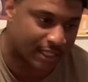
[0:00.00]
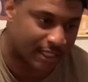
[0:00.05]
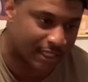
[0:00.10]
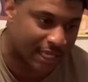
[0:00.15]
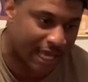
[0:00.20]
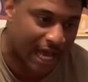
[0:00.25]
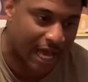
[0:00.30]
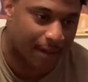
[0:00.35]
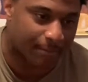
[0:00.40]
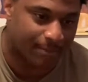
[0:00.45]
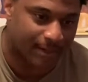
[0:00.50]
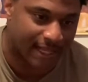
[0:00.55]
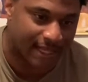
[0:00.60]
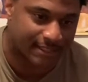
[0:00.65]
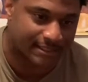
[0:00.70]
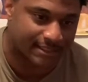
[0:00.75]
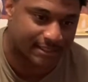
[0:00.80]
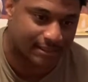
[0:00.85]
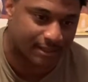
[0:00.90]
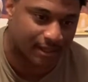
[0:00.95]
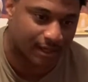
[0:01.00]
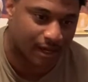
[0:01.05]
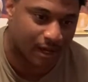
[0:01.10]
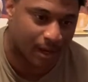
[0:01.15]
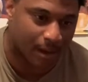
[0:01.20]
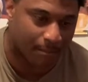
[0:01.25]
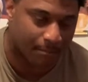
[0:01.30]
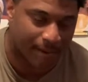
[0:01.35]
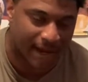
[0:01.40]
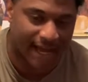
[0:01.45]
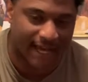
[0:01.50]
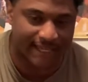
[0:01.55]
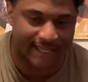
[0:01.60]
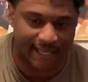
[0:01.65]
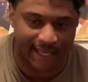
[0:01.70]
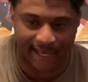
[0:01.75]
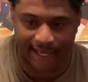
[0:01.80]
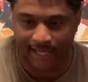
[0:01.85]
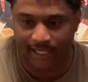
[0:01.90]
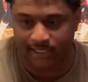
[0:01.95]
complex um
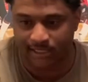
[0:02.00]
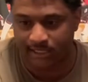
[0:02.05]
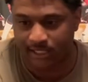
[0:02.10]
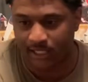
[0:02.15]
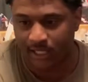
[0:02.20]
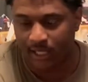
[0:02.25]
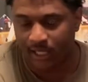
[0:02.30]
podcast